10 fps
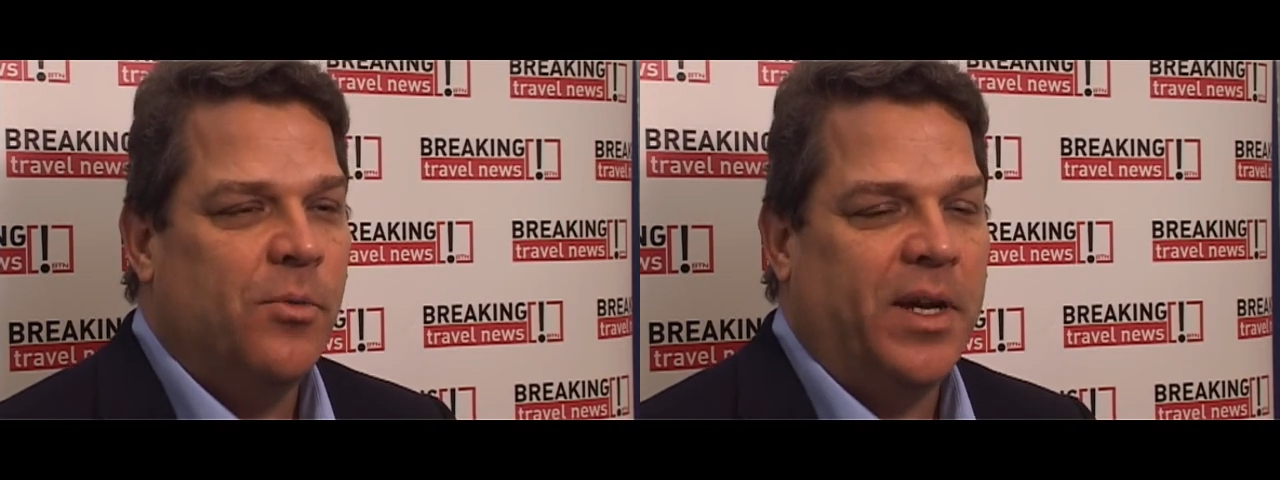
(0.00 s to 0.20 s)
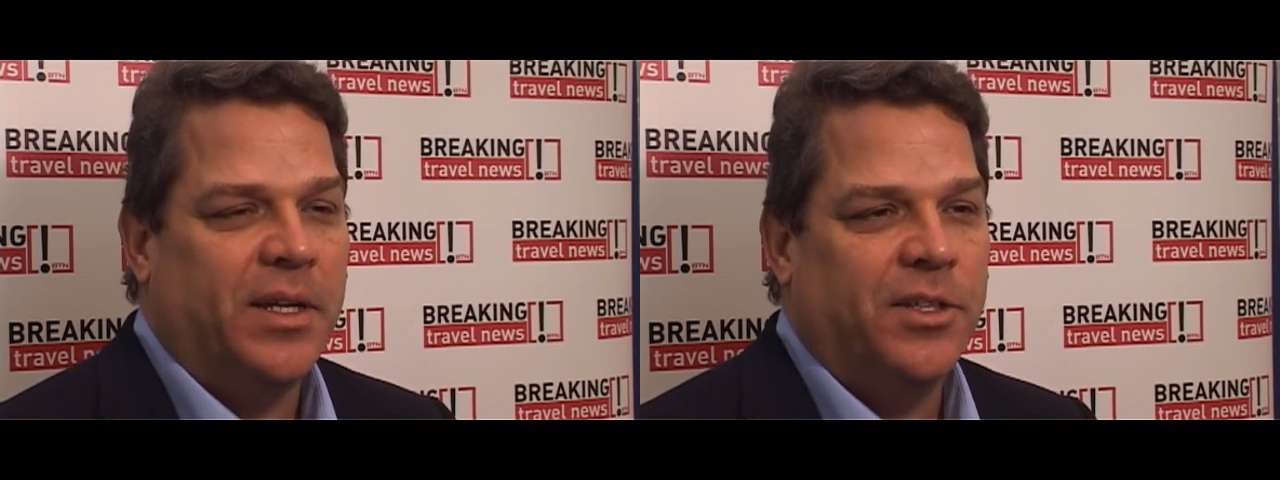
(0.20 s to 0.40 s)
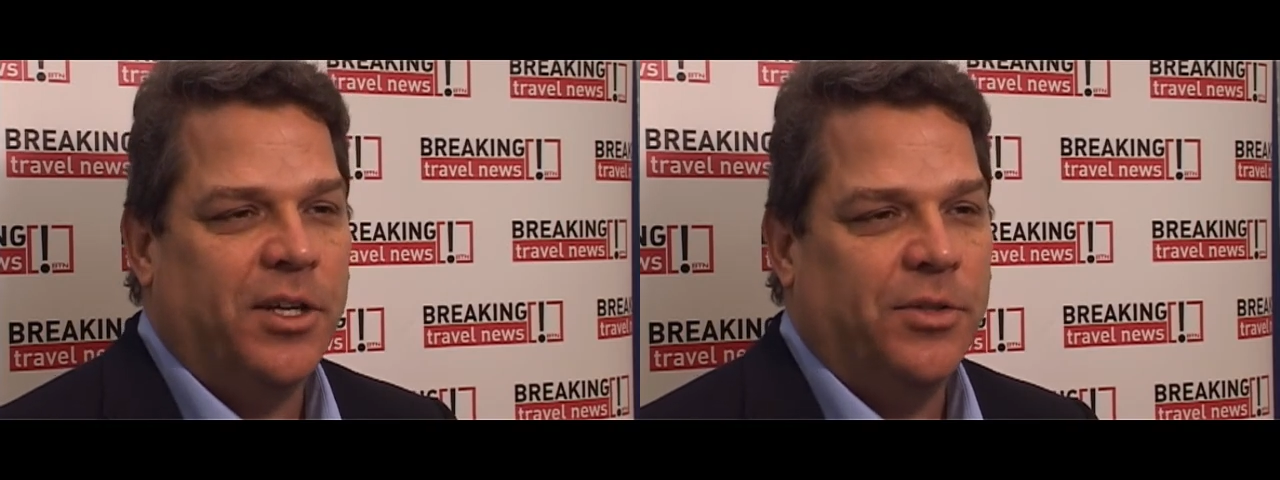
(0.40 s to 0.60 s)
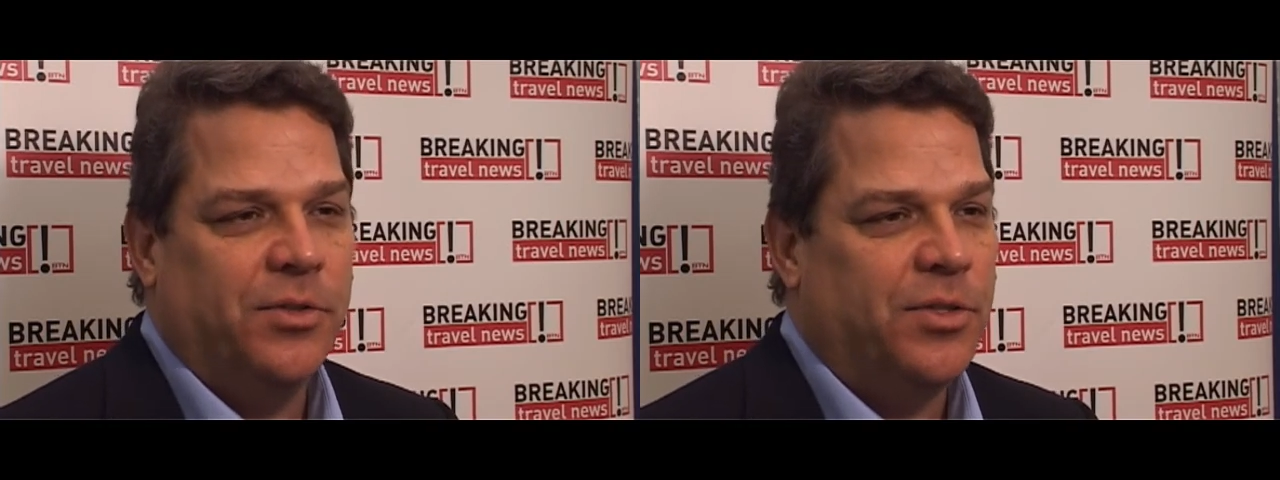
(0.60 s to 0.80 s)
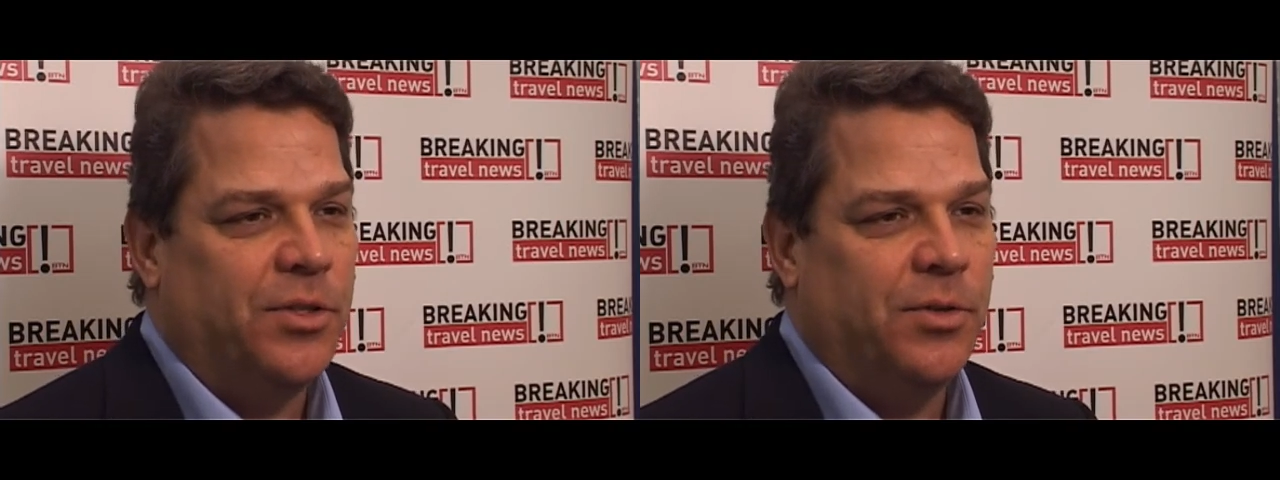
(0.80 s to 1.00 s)
We
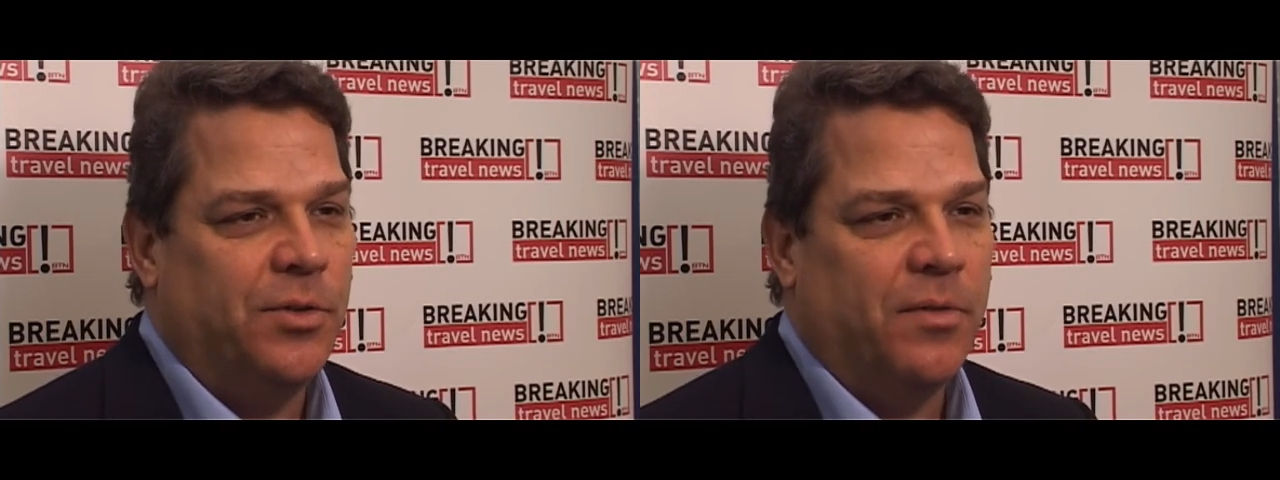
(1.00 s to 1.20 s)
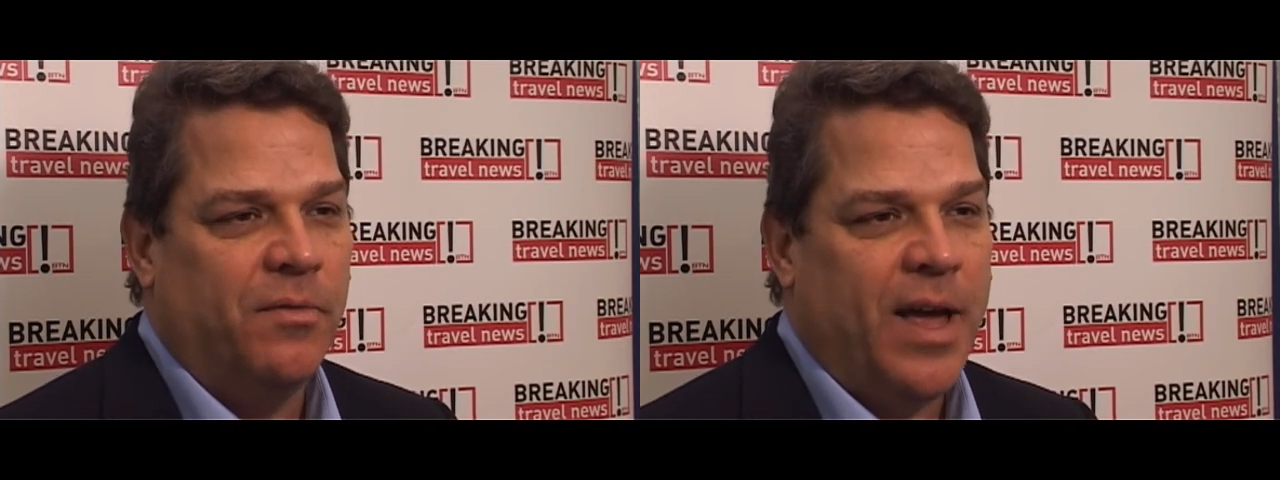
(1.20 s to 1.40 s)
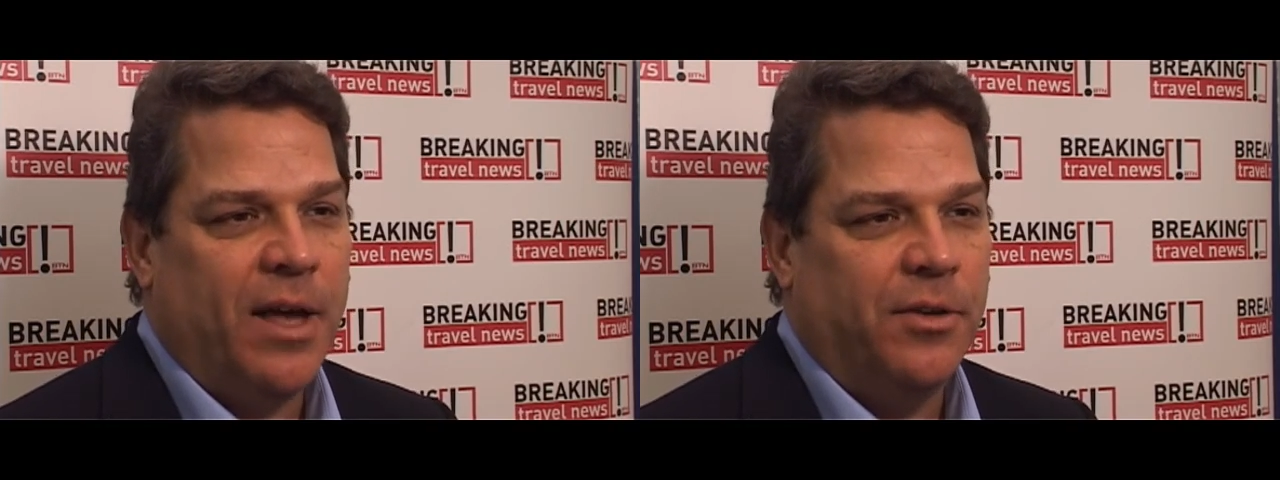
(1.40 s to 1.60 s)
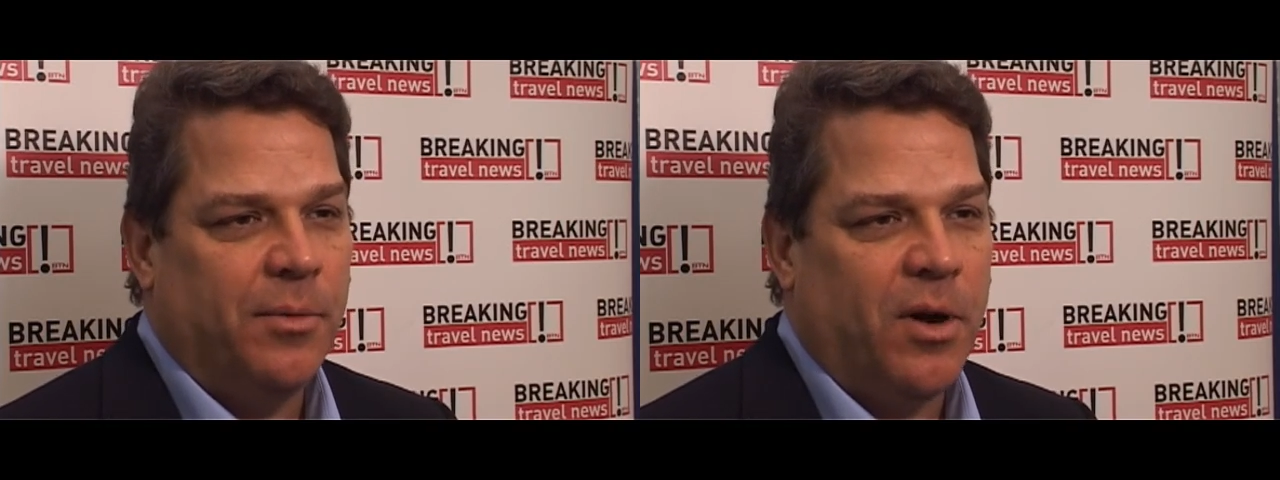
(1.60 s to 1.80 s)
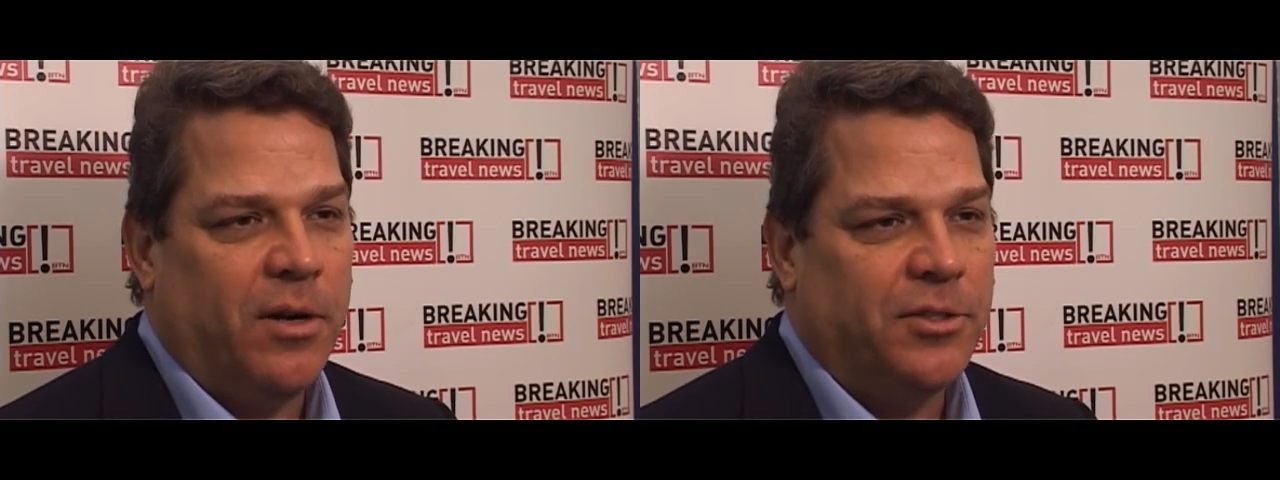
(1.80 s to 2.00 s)
continue to value
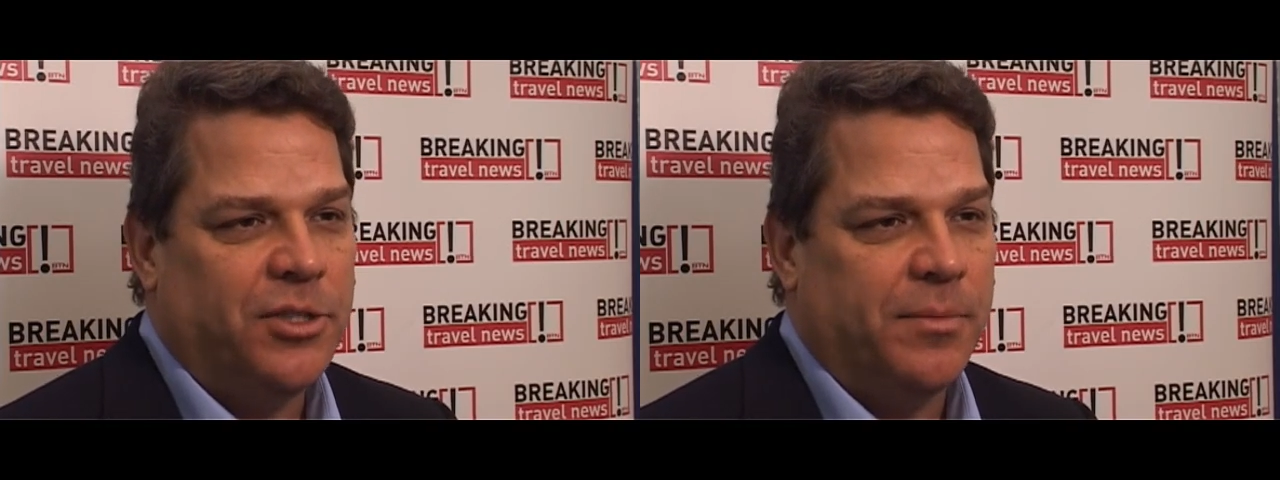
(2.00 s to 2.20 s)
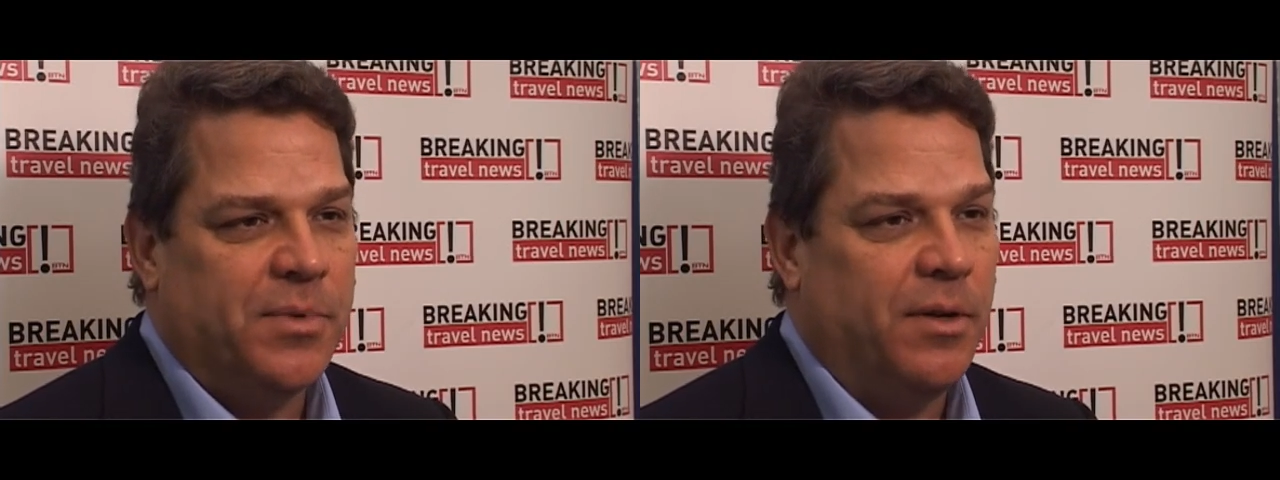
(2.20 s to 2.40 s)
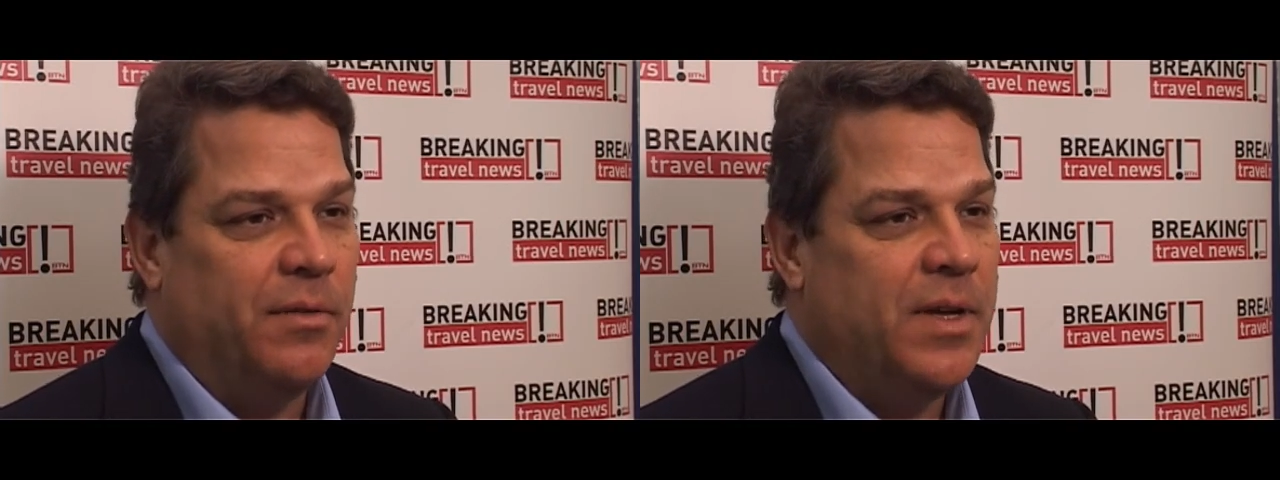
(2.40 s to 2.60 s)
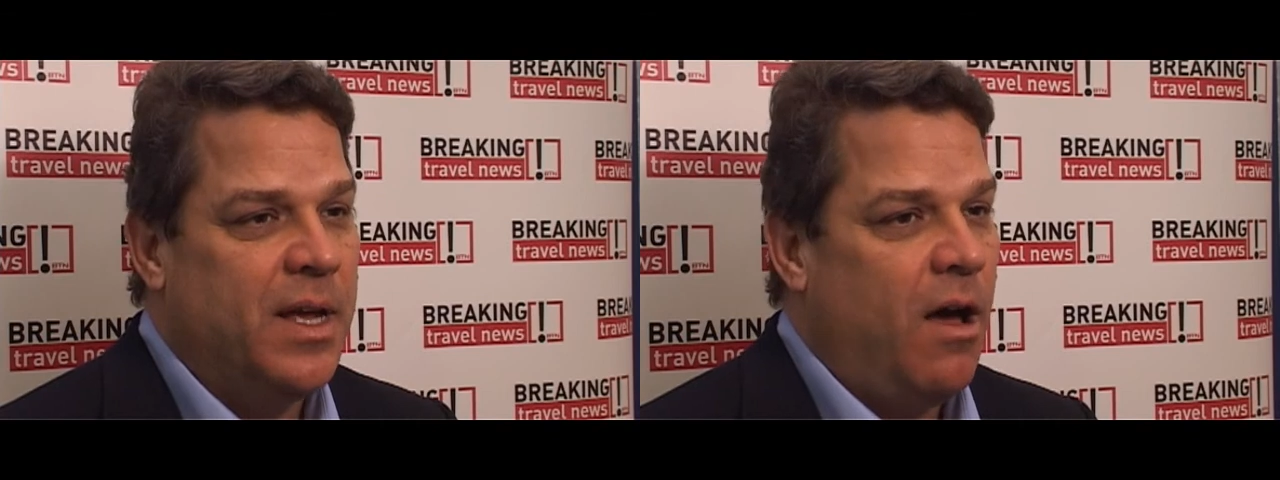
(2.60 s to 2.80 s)
the partnerships of